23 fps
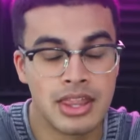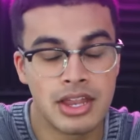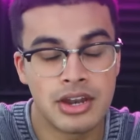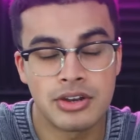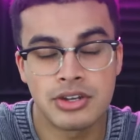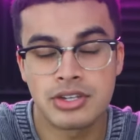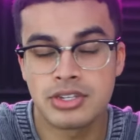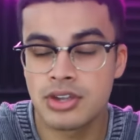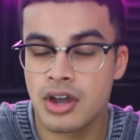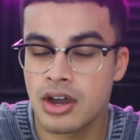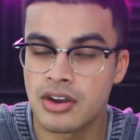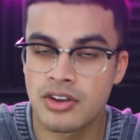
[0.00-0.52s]
There are a
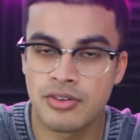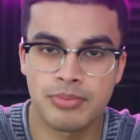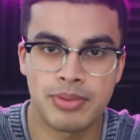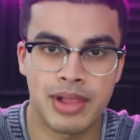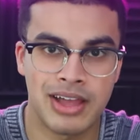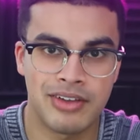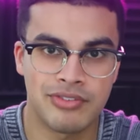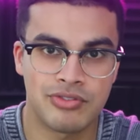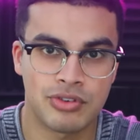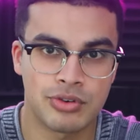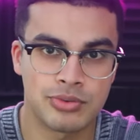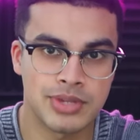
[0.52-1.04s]
ton of
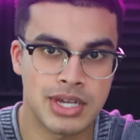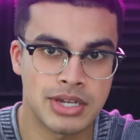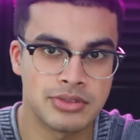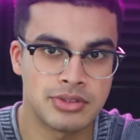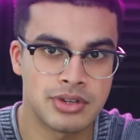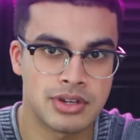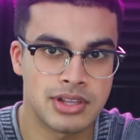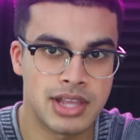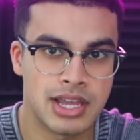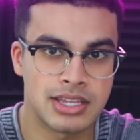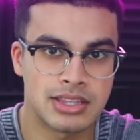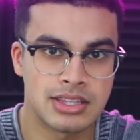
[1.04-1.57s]
platforms out
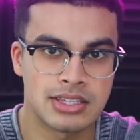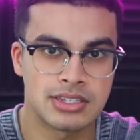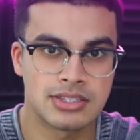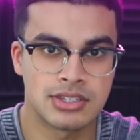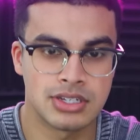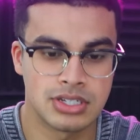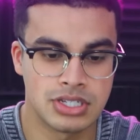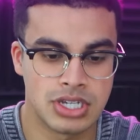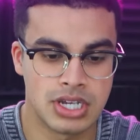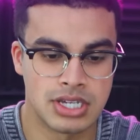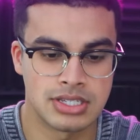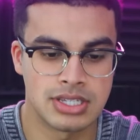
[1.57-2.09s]
there like this,
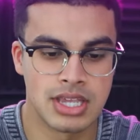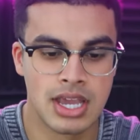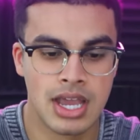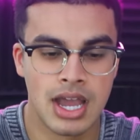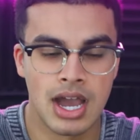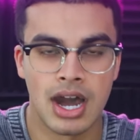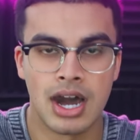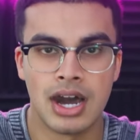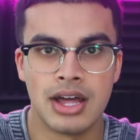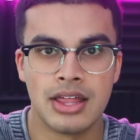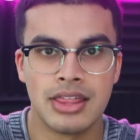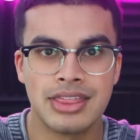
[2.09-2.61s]
such as
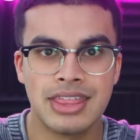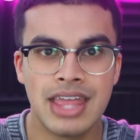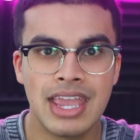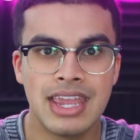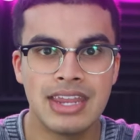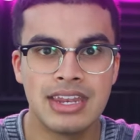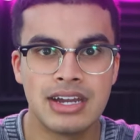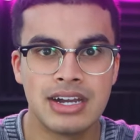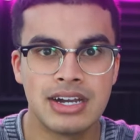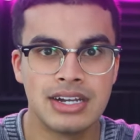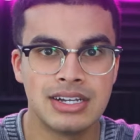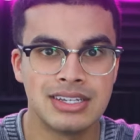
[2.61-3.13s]

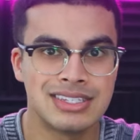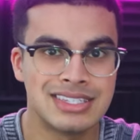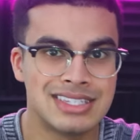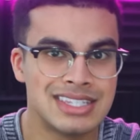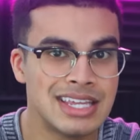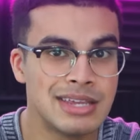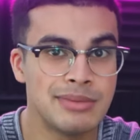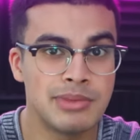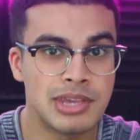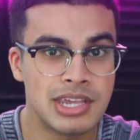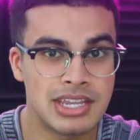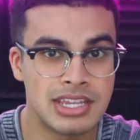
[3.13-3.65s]
Theta,
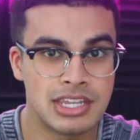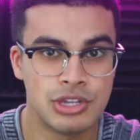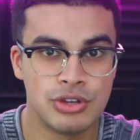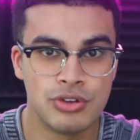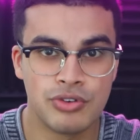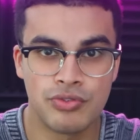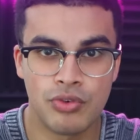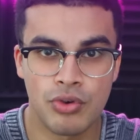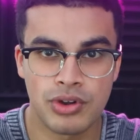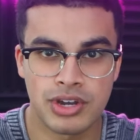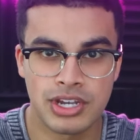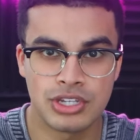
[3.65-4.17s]
Steemit,
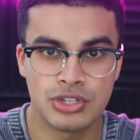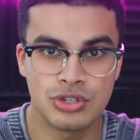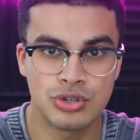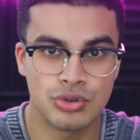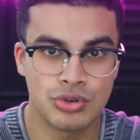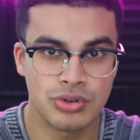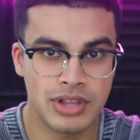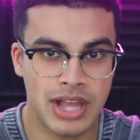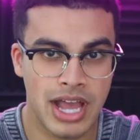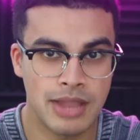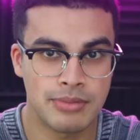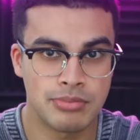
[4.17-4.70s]

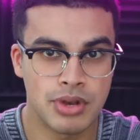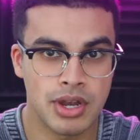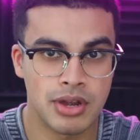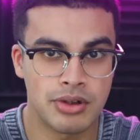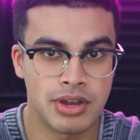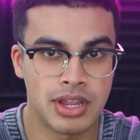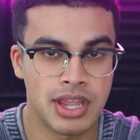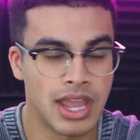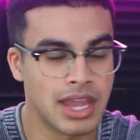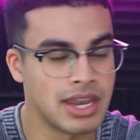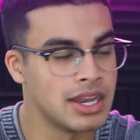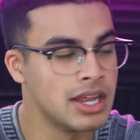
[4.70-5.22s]
U42
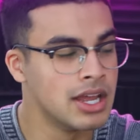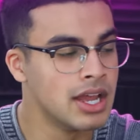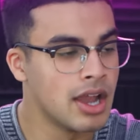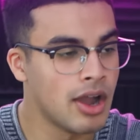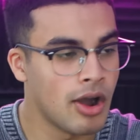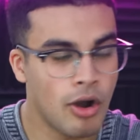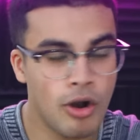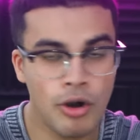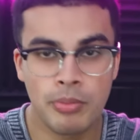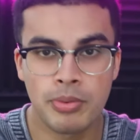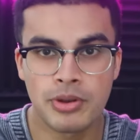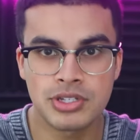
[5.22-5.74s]
Library, and a
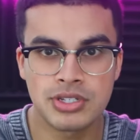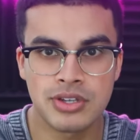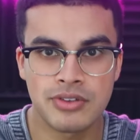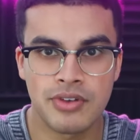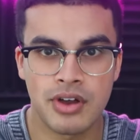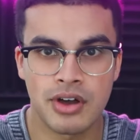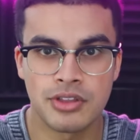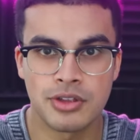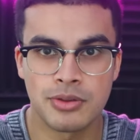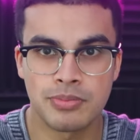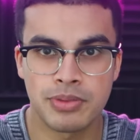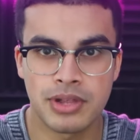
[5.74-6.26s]
whole bunch of
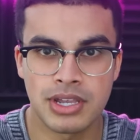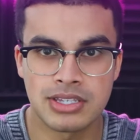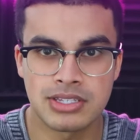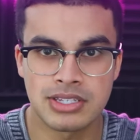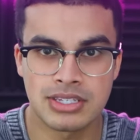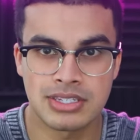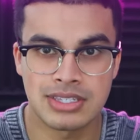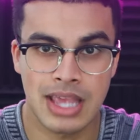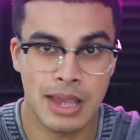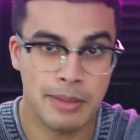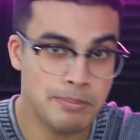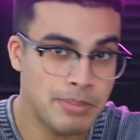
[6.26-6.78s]
other
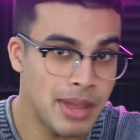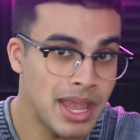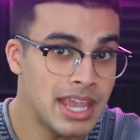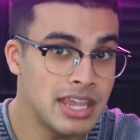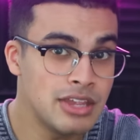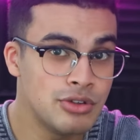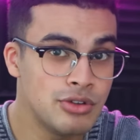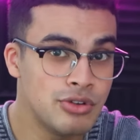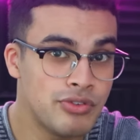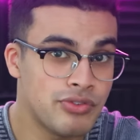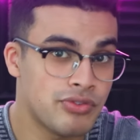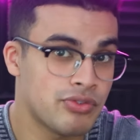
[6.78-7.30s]
places that pay
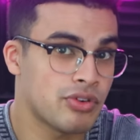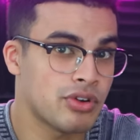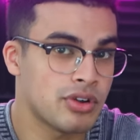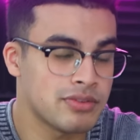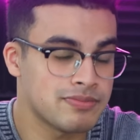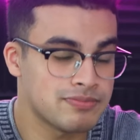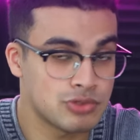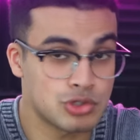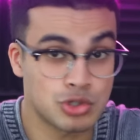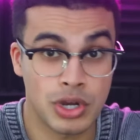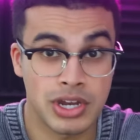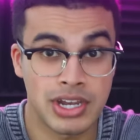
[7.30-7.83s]
you for
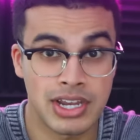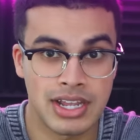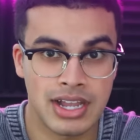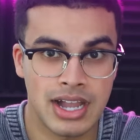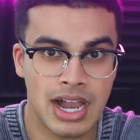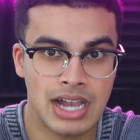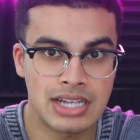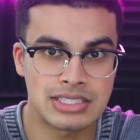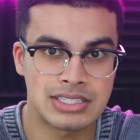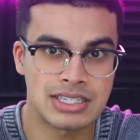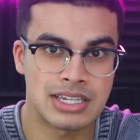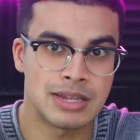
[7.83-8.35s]
creating
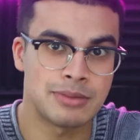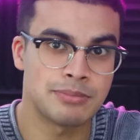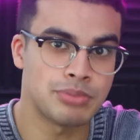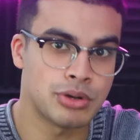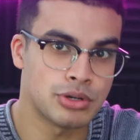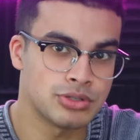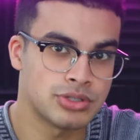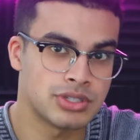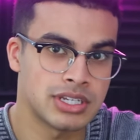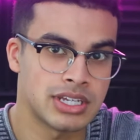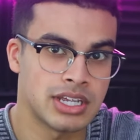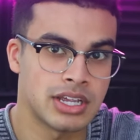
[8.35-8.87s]
content and
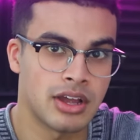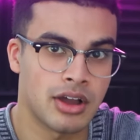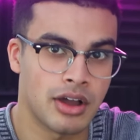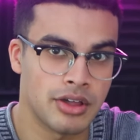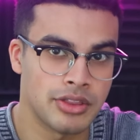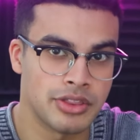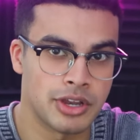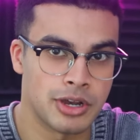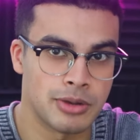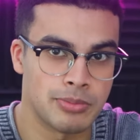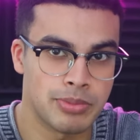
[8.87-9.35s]
posting it on their